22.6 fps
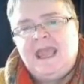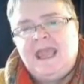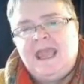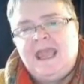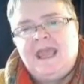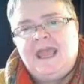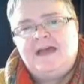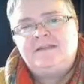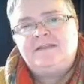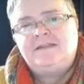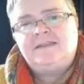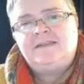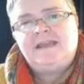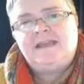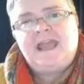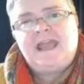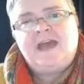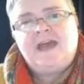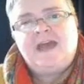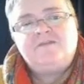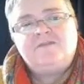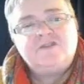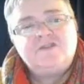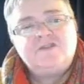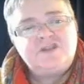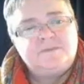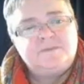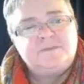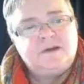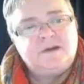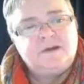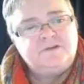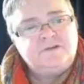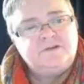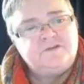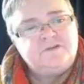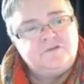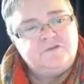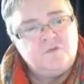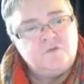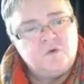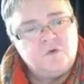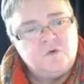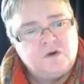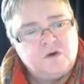And the average amount of
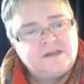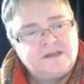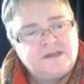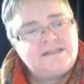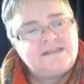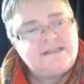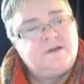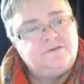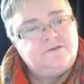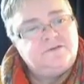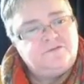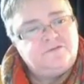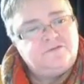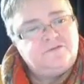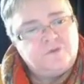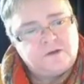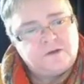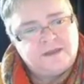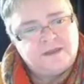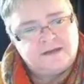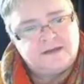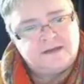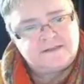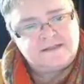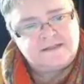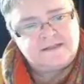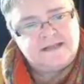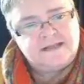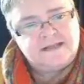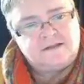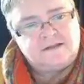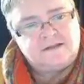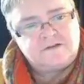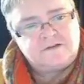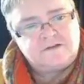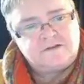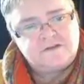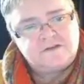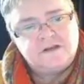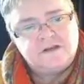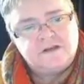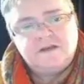award is about $4,000.